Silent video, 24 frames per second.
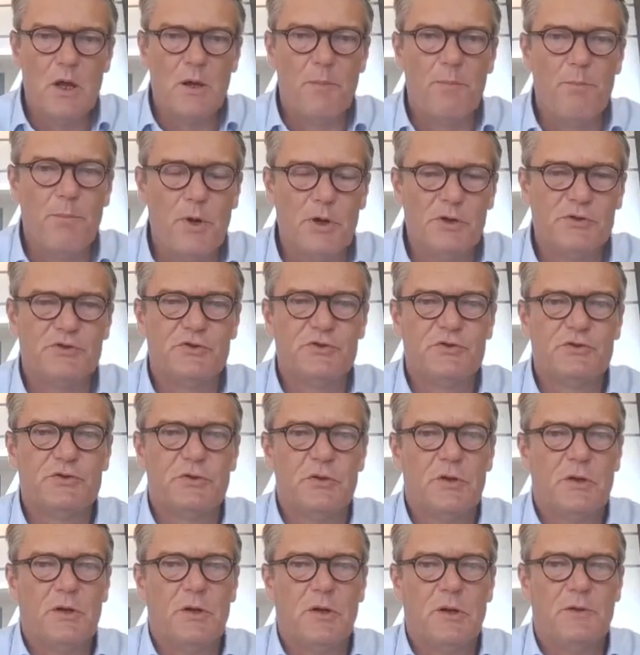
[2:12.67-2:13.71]
but
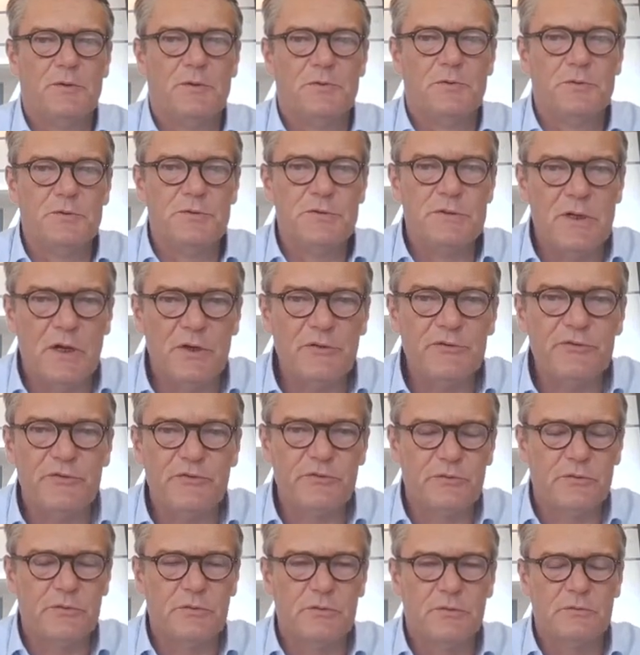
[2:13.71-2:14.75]

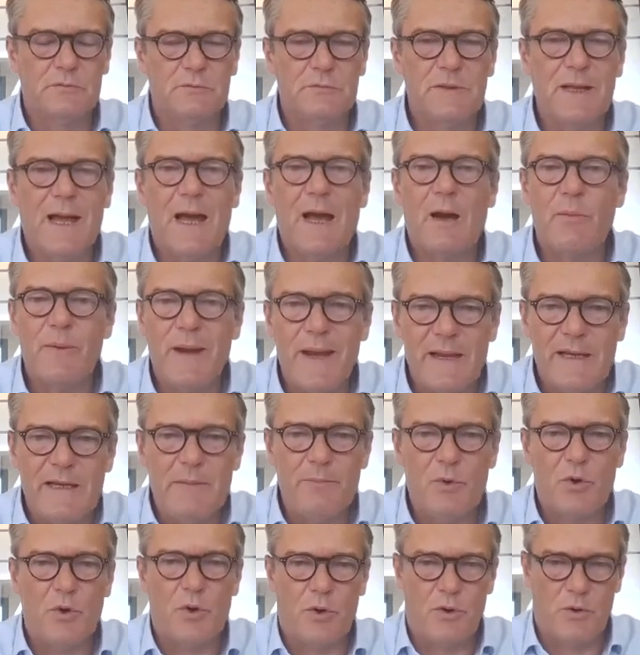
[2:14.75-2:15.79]
not now
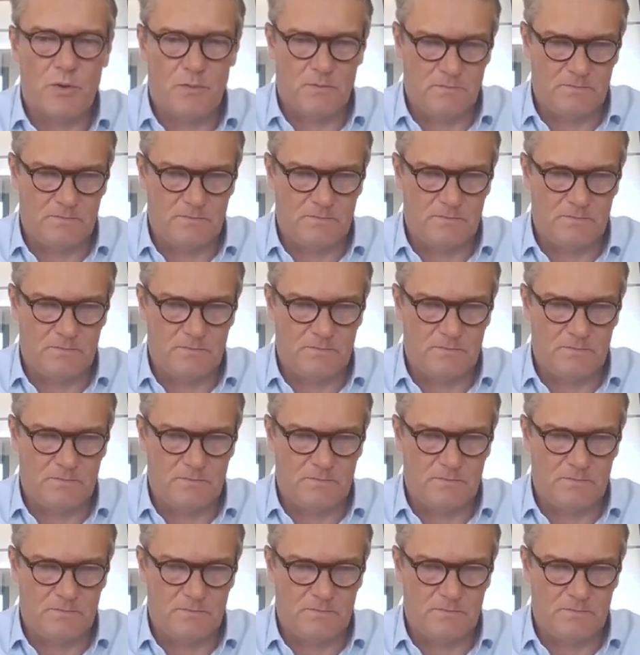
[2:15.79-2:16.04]
anymore.